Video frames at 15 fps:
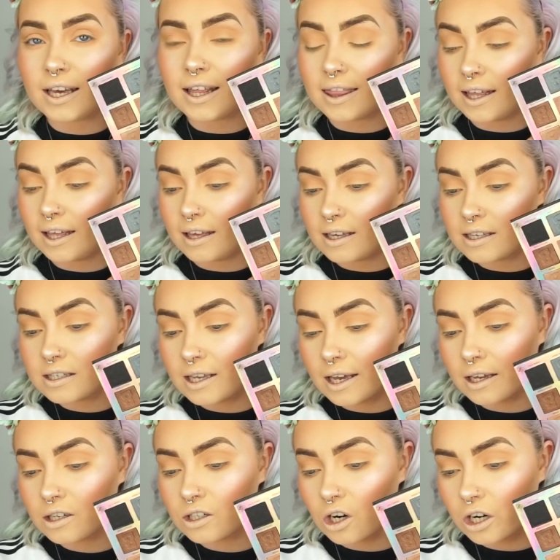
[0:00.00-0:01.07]
Get the
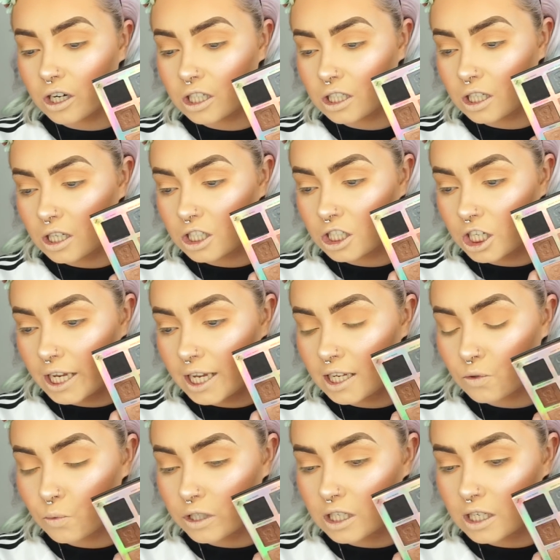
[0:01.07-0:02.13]
second darkest
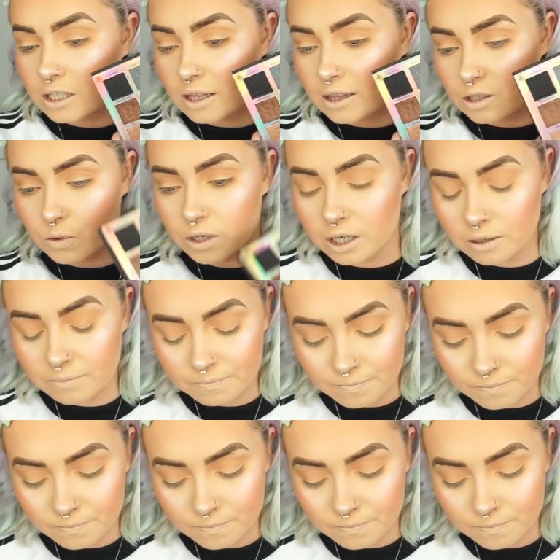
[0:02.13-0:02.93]
shade, which is this one here.